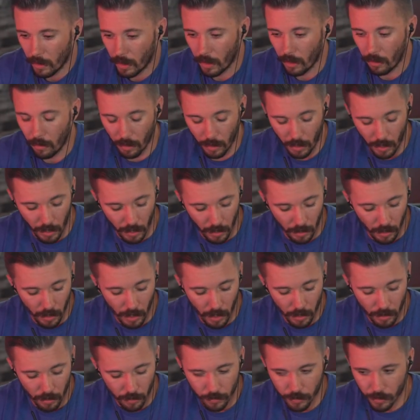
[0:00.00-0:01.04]
Now, a
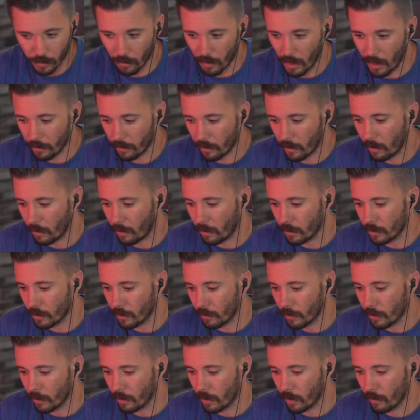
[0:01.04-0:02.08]
user out there on
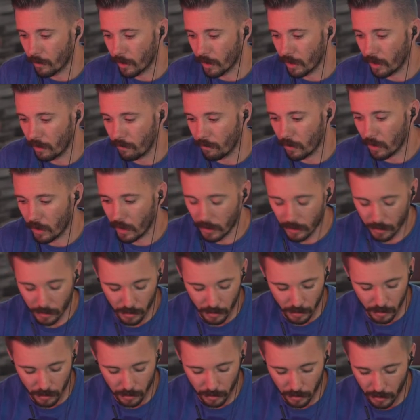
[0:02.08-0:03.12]
Twitter, and I'm going to give you guys
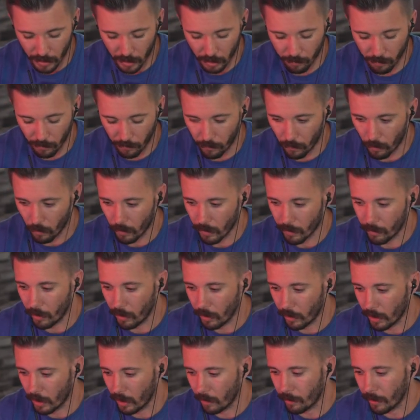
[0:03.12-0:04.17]
this link before we
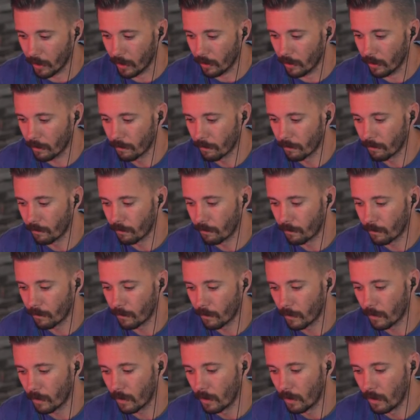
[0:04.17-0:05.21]
pull it up here,
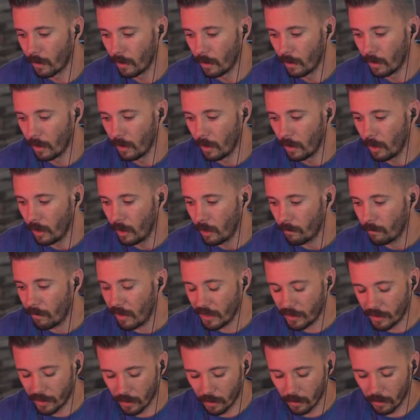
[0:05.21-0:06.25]

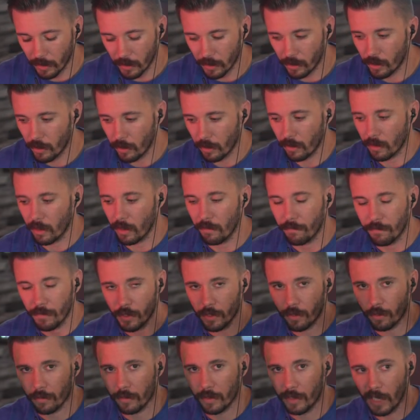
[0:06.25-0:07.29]
basically took the
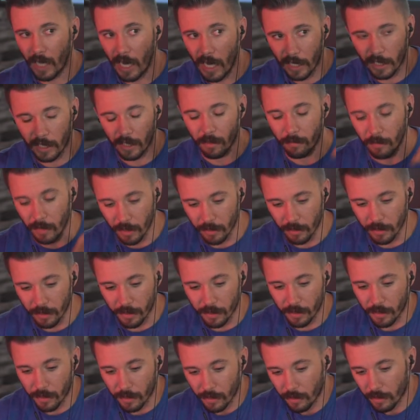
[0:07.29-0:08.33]
official
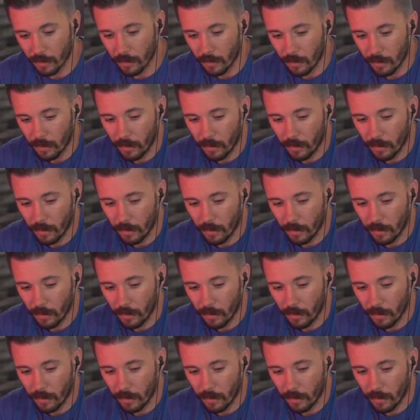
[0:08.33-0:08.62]
documents